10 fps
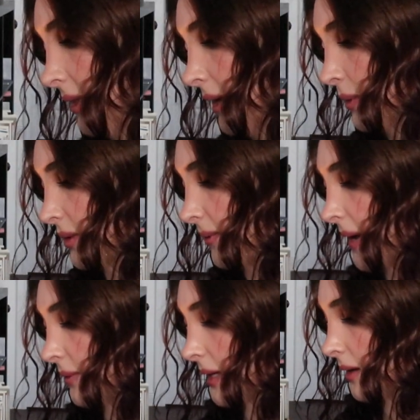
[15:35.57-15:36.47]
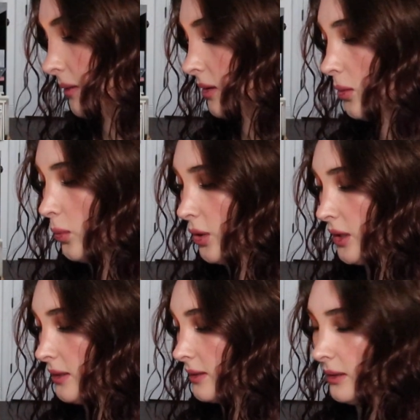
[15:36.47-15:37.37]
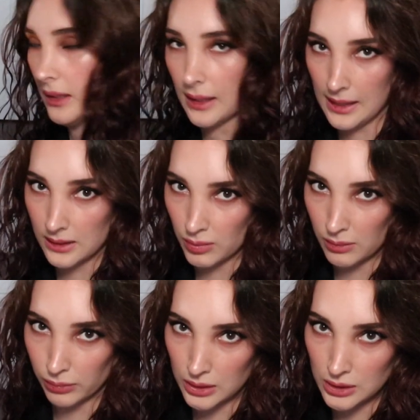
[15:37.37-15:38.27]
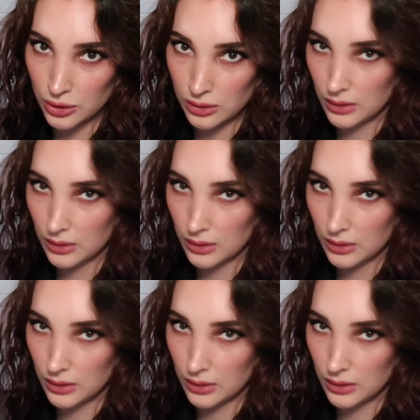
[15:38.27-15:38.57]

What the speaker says: that was found out in the woods. It has been bleached.